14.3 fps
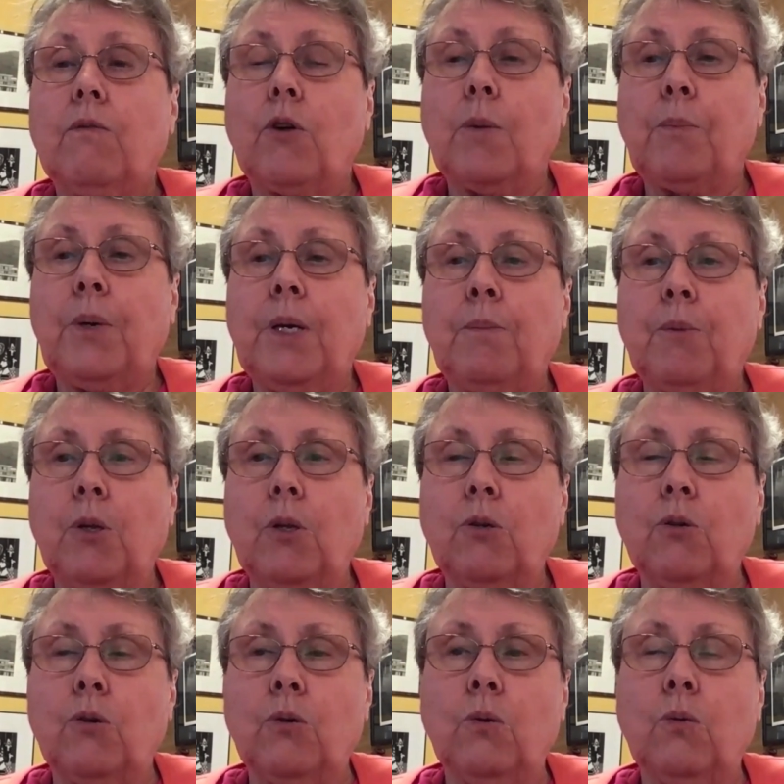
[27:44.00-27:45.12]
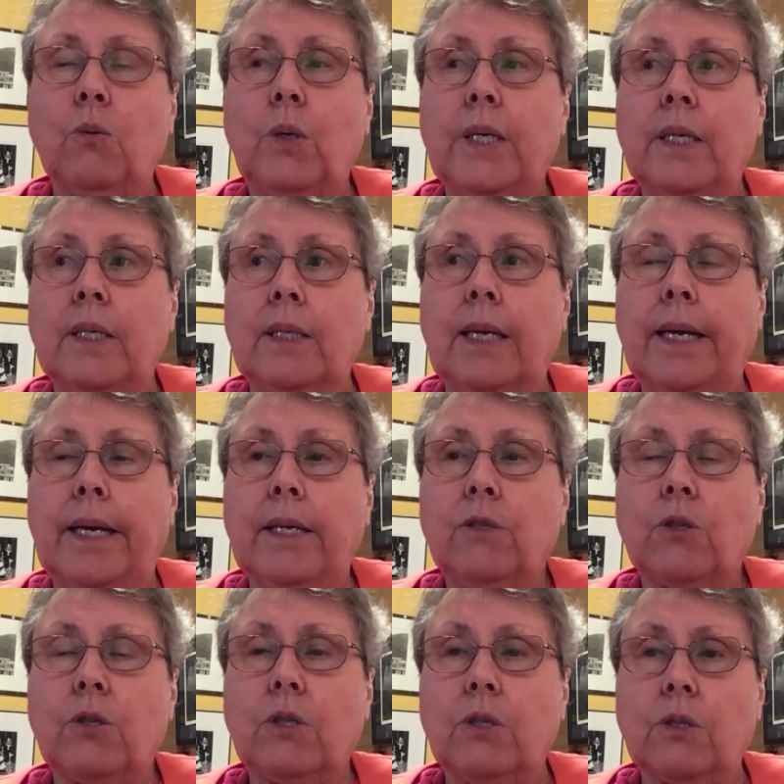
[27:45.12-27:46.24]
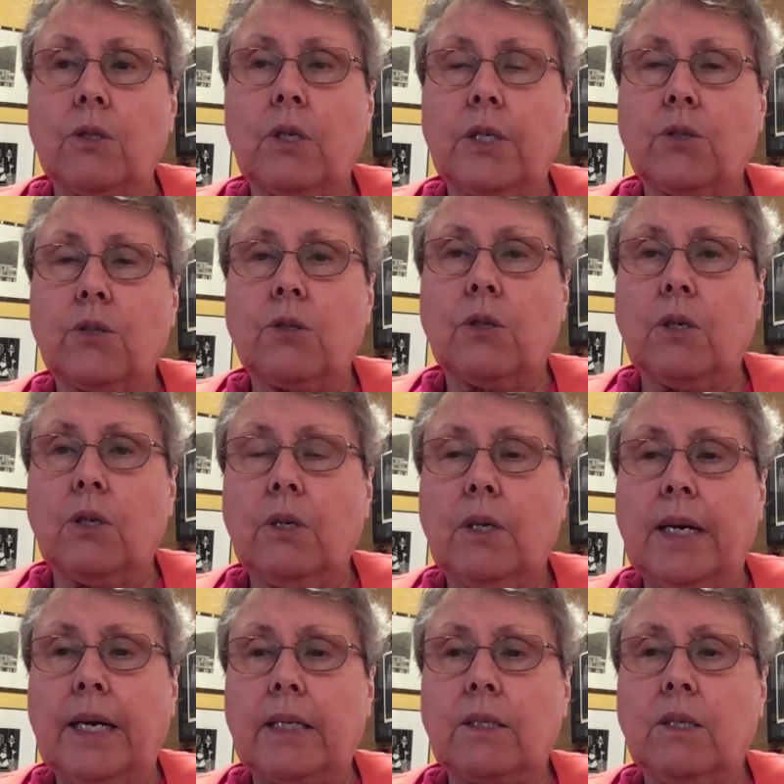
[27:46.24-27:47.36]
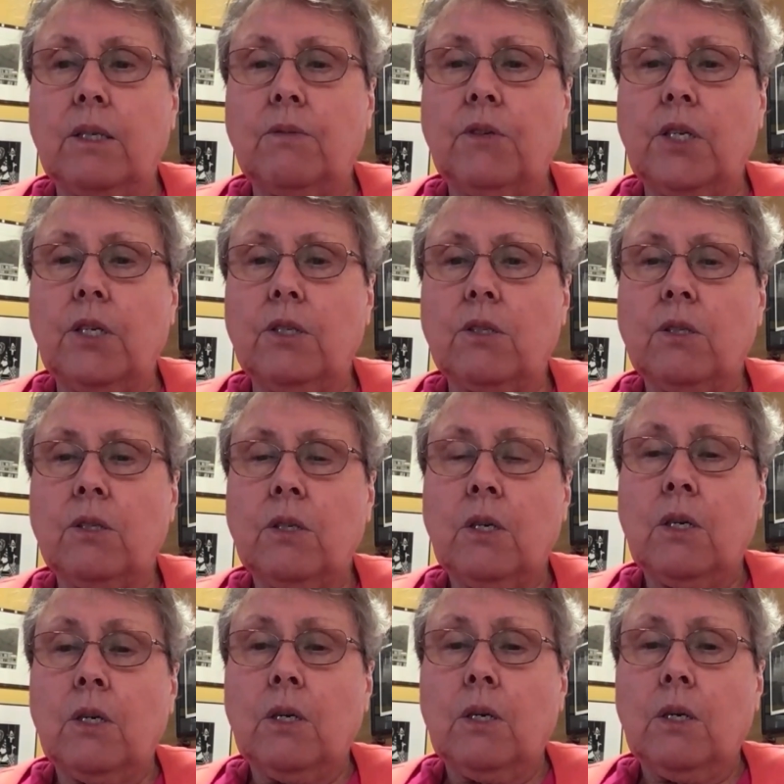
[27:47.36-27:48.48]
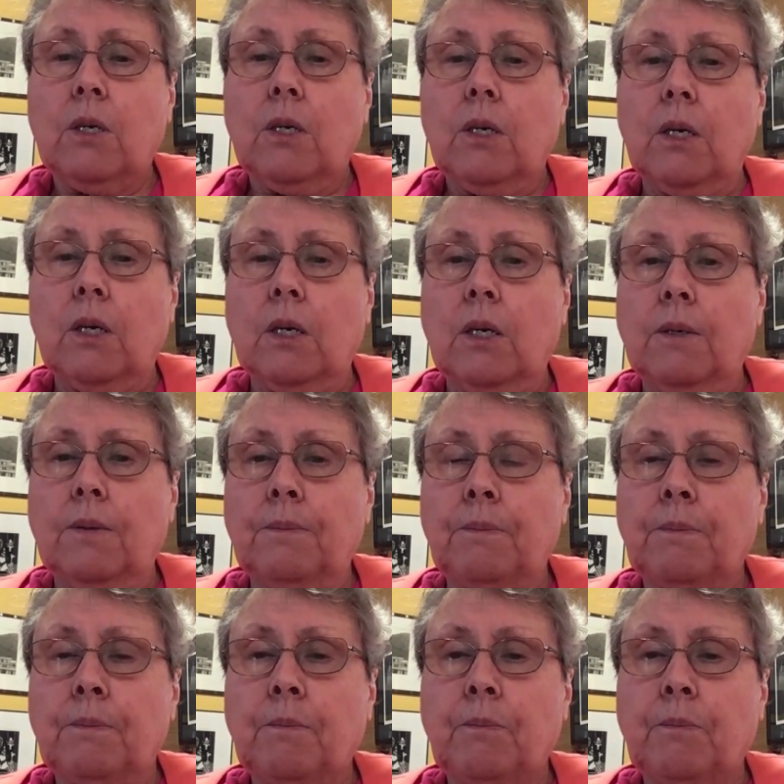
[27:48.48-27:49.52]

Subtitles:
for people who engaged in such activities. Um,